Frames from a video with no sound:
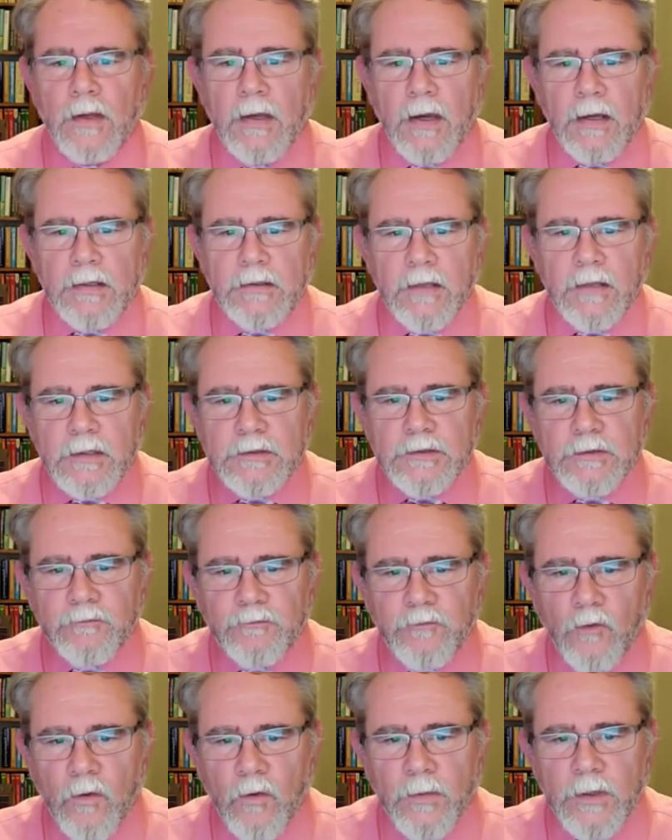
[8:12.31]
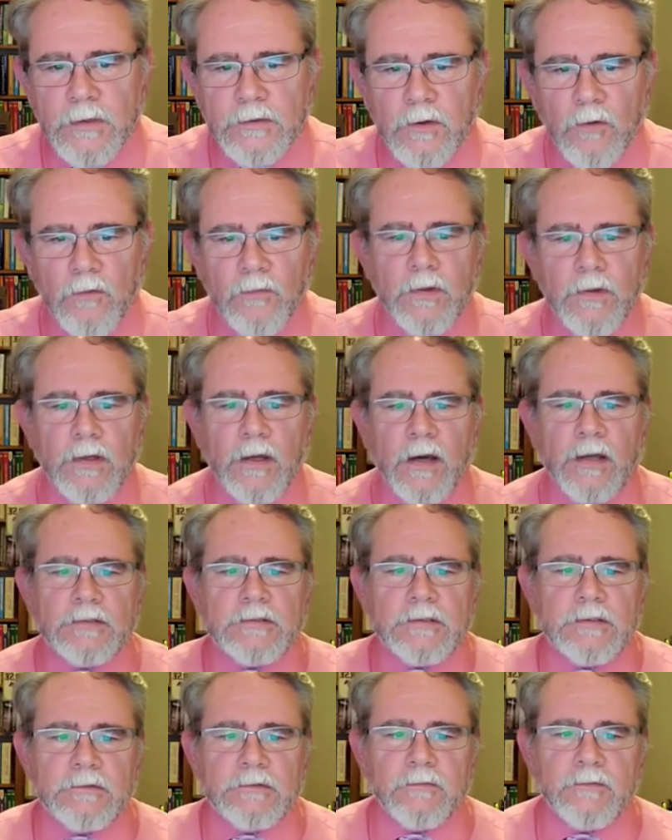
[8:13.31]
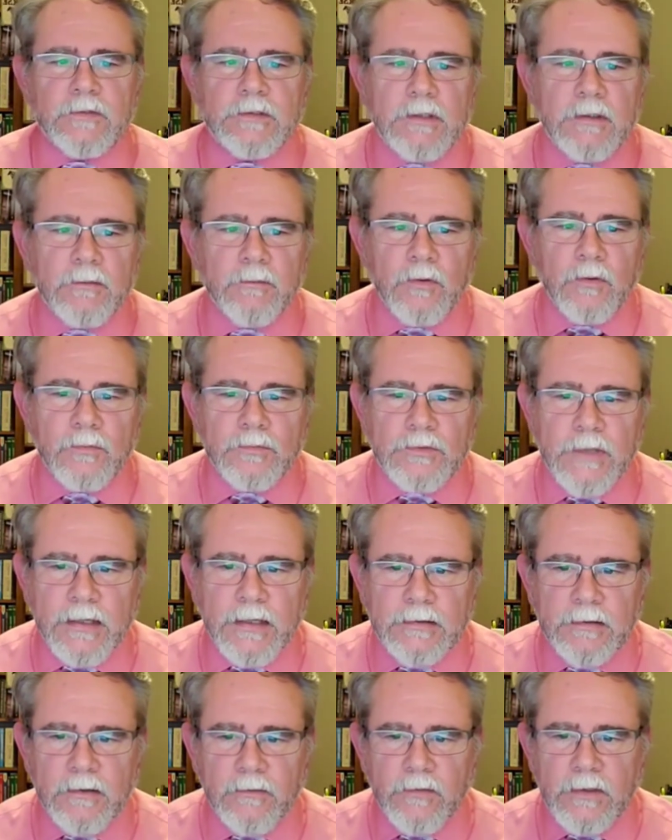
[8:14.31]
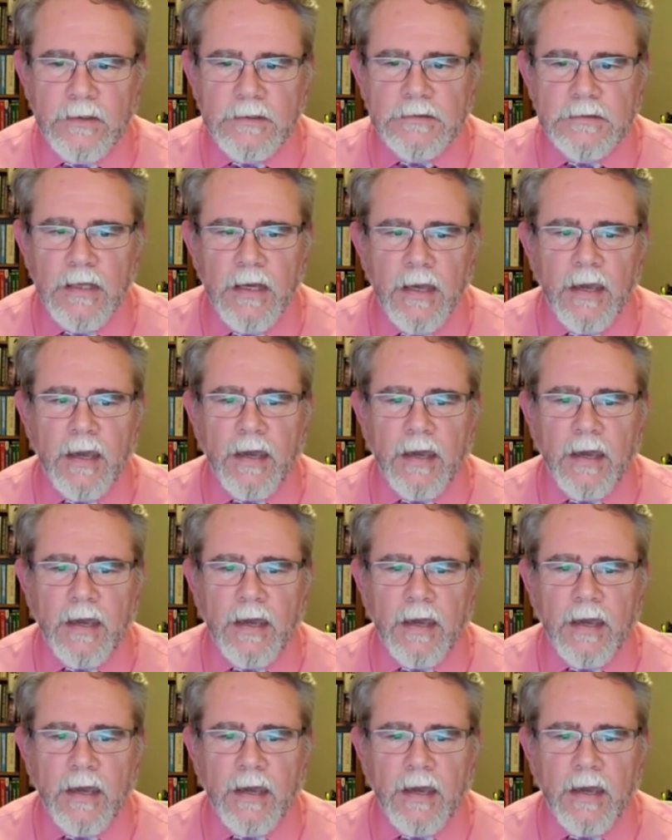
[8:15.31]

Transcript: a Dutch informant told the Nazis of the ten Boom's activities,